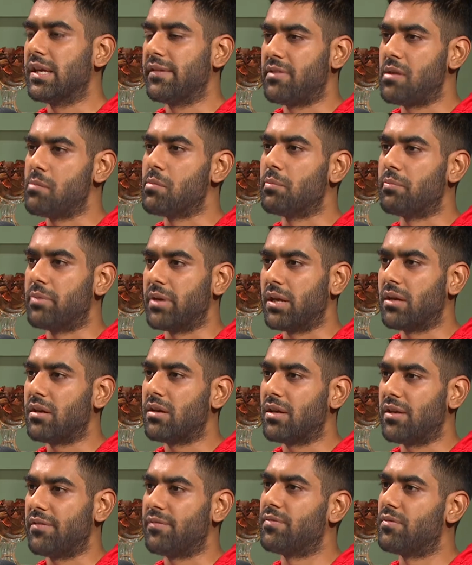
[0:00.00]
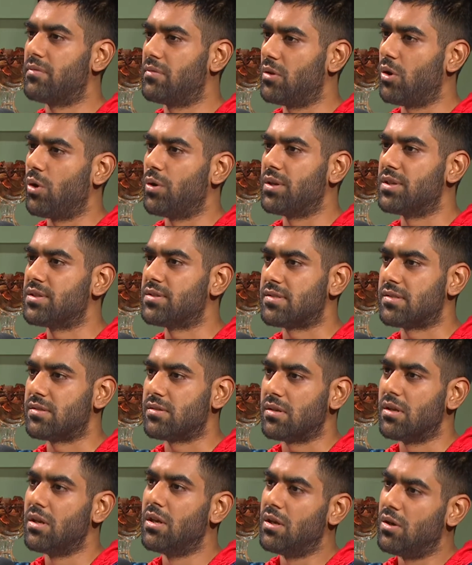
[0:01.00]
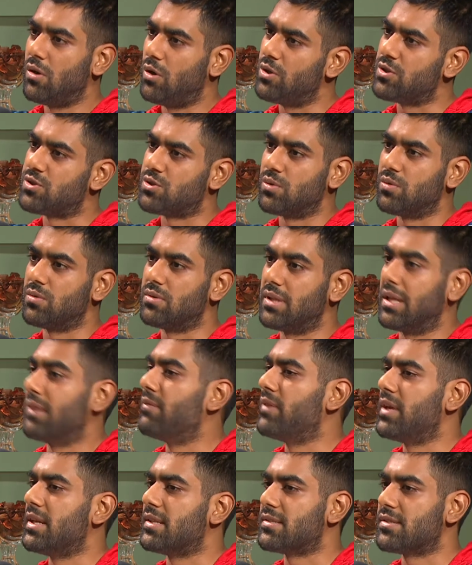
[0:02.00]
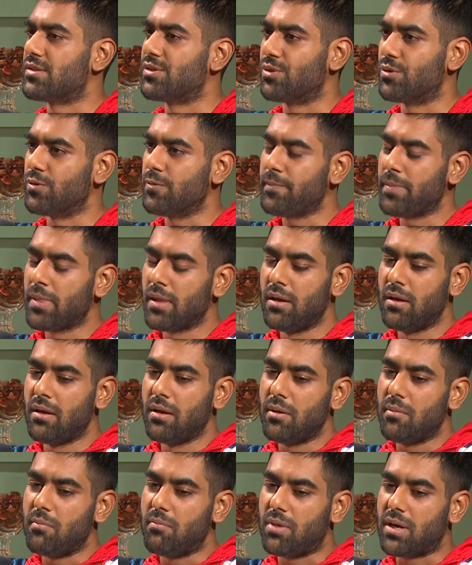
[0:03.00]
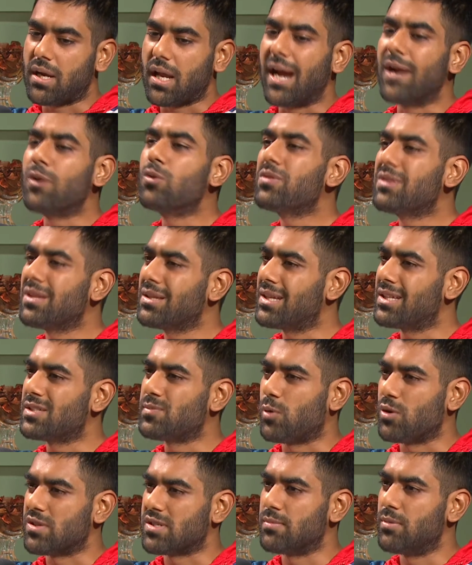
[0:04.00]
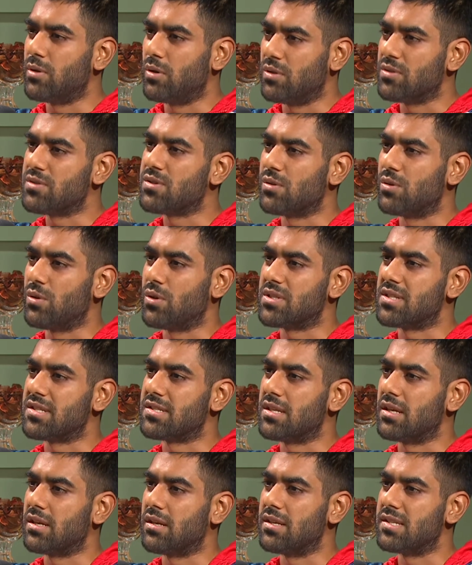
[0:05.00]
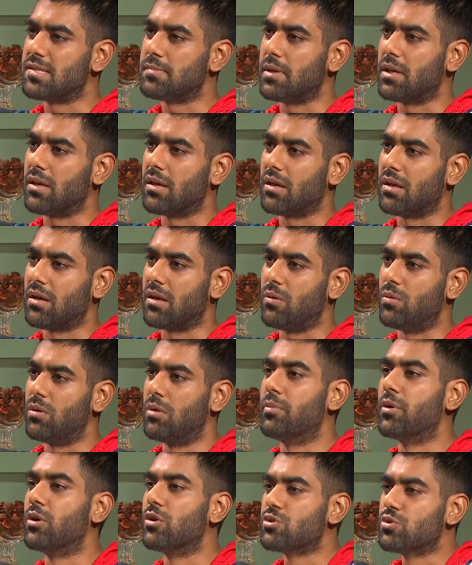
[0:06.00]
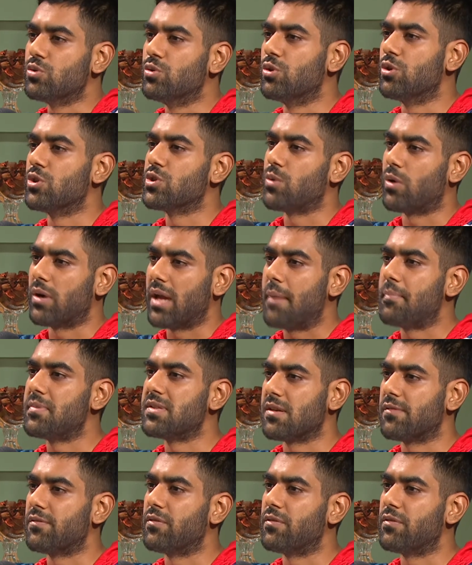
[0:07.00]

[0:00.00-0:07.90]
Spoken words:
them a break, give the audience also then waits, you know. But I don't think that's possible also logistically speaking in our world, because who knows what happens after